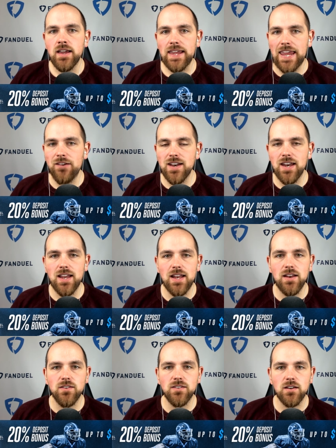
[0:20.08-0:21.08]
even in
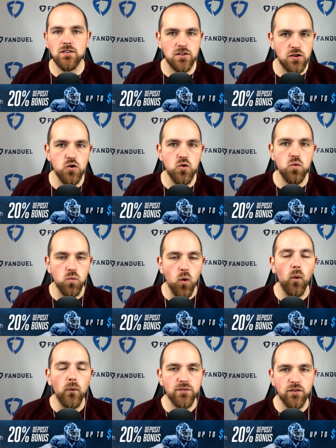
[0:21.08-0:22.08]
his two
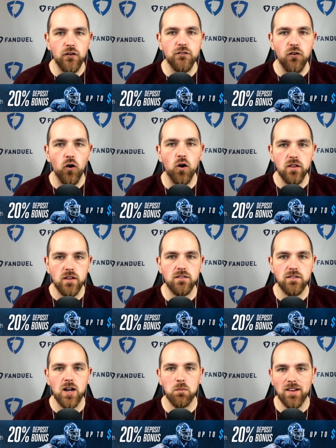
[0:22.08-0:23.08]
role so far this
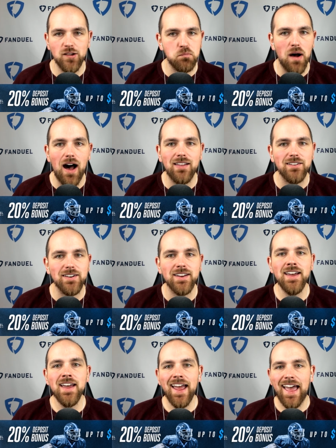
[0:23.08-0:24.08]
year, because Pollard
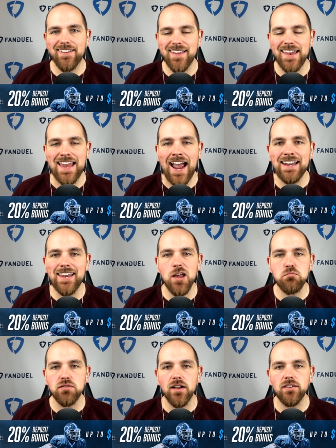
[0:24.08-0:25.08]
has had
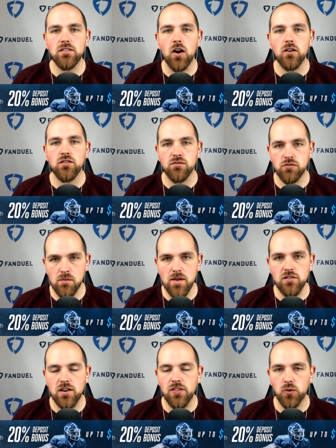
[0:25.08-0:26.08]
ninety-eight plus yards from
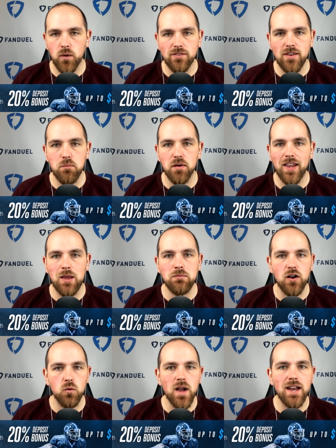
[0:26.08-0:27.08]
scrimmage in three separate games
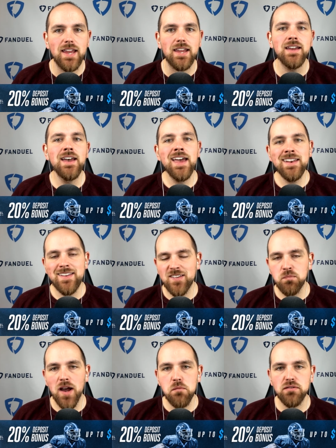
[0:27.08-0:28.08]
already,
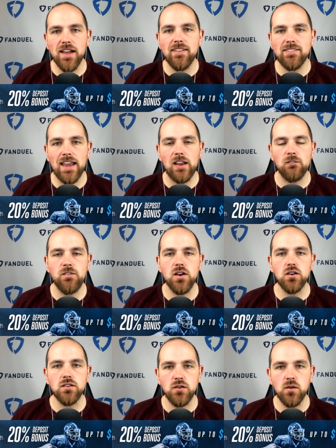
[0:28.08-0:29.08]
despite playing second
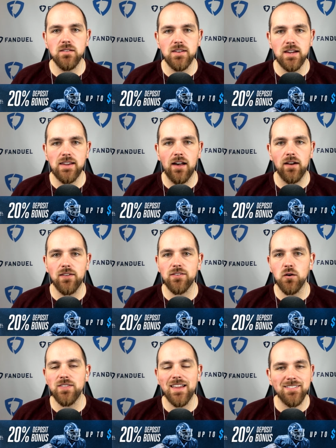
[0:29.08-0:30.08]
fiddle to Zeke Elliott.
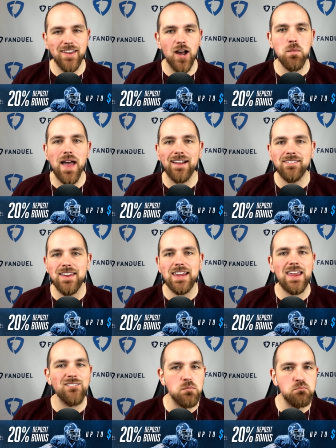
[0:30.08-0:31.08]
So if they scale back Zeke
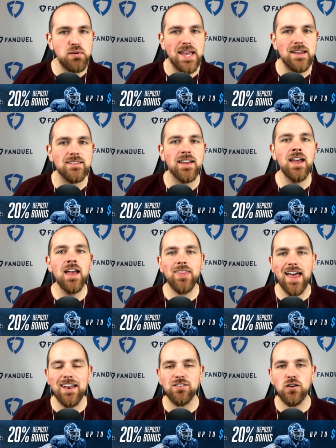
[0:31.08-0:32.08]
even a bit,
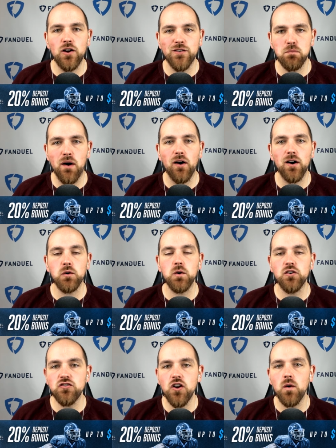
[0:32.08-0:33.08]
that is huge for Pollard, who has
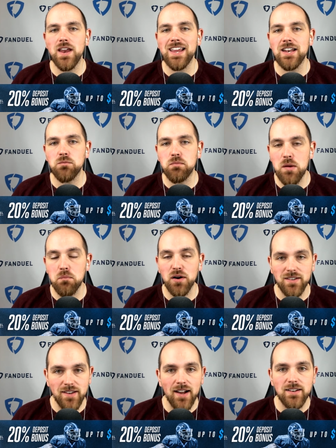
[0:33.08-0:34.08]
shown he can be
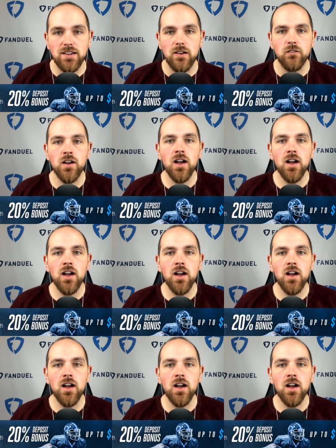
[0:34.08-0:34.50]
productive